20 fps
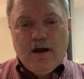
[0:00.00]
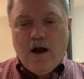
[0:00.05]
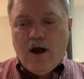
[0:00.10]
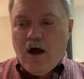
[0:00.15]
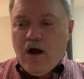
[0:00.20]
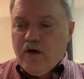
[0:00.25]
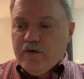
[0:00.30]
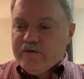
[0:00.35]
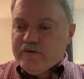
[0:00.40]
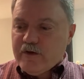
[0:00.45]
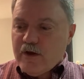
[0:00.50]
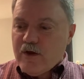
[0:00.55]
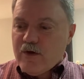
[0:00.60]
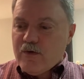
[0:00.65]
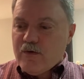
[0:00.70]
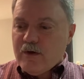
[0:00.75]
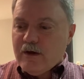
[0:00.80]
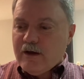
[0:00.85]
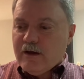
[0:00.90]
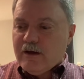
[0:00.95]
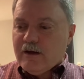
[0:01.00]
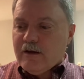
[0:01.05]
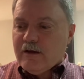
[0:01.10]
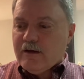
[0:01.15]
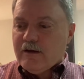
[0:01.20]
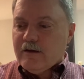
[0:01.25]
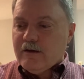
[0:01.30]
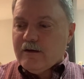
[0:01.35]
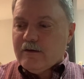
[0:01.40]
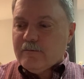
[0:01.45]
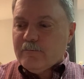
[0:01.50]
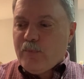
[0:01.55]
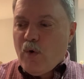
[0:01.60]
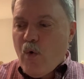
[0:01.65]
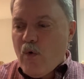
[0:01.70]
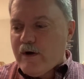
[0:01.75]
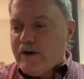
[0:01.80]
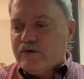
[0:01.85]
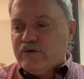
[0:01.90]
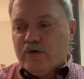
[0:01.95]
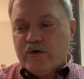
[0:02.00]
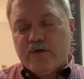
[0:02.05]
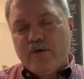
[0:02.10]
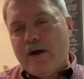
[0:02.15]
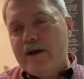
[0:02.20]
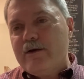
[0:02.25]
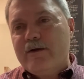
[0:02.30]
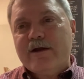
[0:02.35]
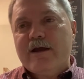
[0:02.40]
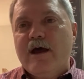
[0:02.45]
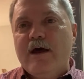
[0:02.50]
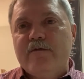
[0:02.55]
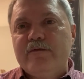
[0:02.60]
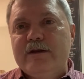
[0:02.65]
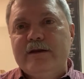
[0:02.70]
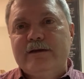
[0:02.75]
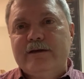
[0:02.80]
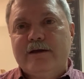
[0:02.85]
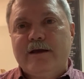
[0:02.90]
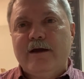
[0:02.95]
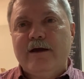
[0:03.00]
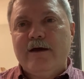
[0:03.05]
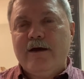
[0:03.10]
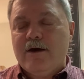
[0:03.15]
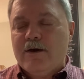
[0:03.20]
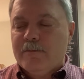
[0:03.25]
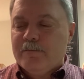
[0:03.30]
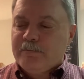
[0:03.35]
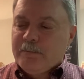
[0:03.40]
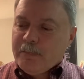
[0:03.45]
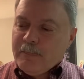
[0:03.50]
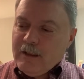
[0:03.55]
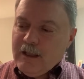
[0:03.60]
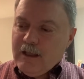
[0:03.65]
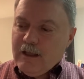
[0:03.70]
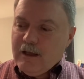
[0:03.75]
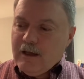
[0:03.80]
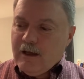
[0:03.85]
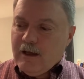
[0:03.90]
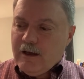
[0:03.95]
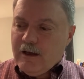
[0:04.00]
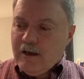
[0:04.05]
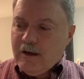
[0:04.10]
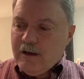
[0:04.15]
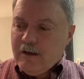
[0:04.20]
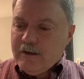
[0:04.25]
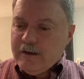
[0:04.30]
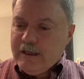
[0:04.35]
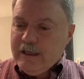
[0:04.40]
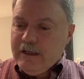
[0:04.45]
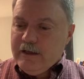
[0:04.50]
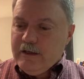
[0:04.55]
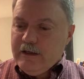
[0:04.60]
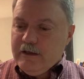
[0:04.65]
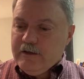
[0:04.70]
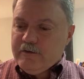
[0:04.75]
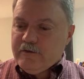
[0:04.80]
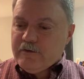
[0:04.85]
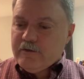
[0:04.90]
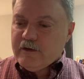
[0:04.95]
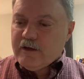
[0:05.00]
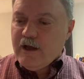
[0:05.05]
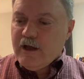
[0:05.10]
also pointed to a greater covenant to come. It's the